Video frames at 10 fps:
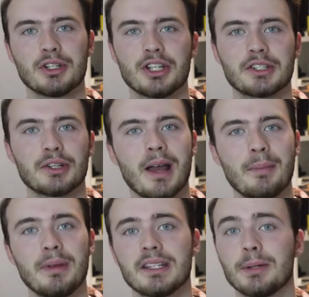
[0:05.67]
projection
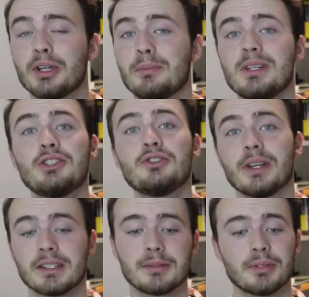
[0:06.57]
mapping and I'm going to be doing
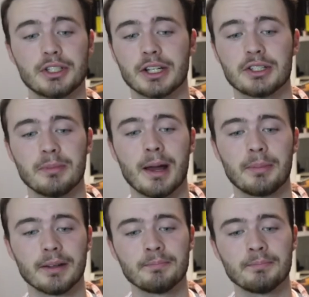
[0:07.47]
some projection mapping.